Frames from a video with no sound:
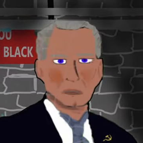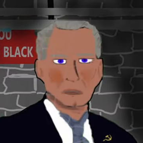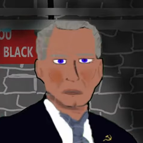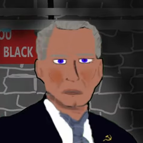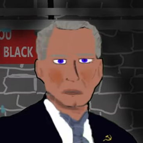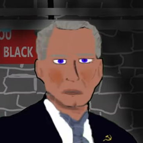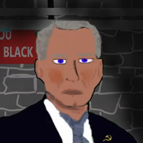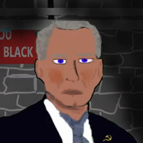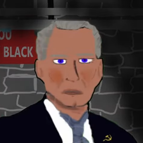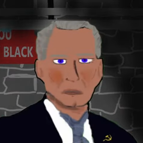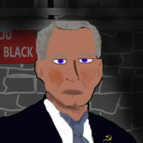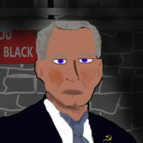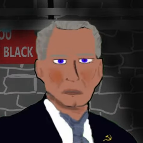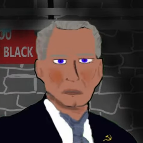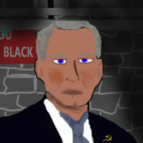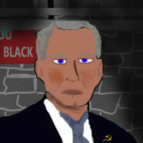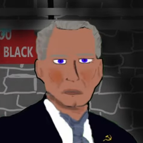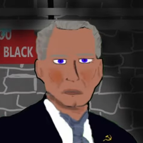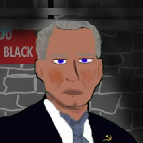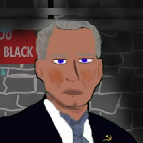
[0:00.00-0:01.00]

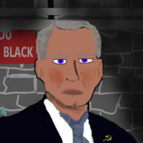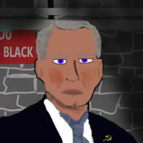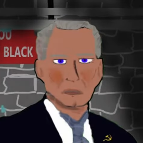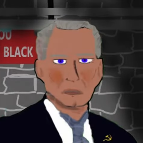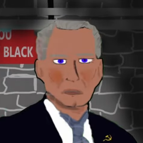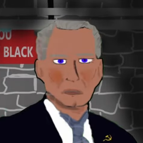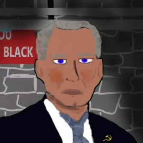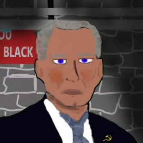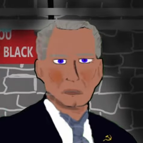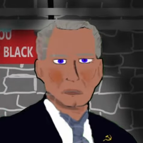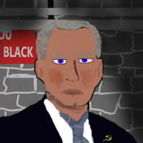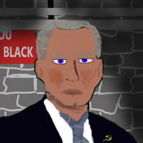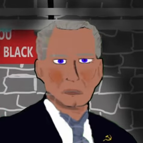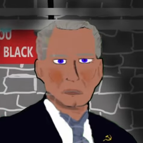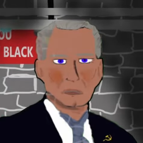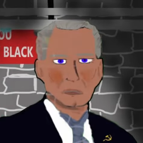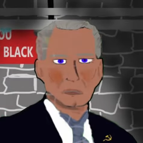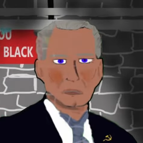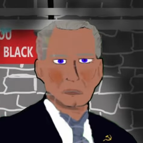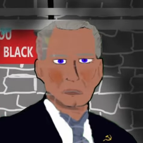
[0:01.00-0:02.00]

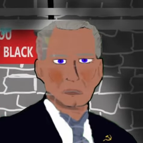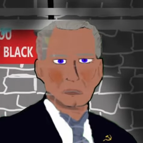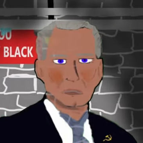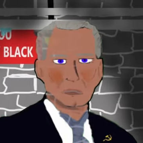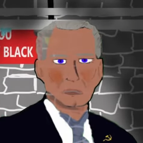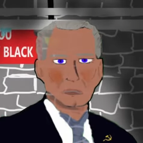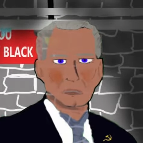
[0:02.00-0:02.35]
No one is speaking in this clip.